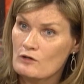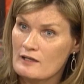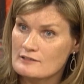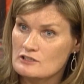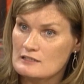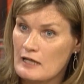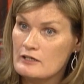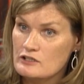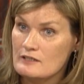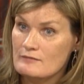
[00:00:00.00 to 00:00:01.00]

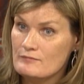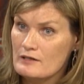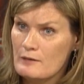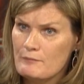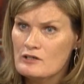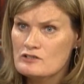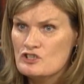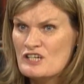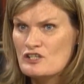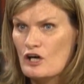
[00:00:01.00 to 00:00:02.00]
legislation, because
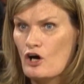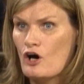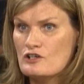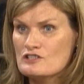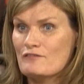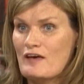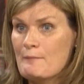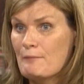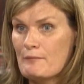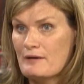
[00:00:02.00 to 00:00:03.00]
just the cost of
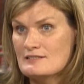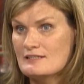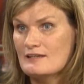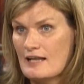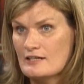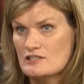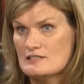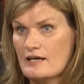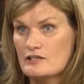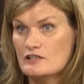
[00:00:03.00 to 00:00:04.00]
implementing the
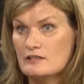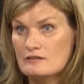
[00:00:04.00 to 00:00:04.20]
legislation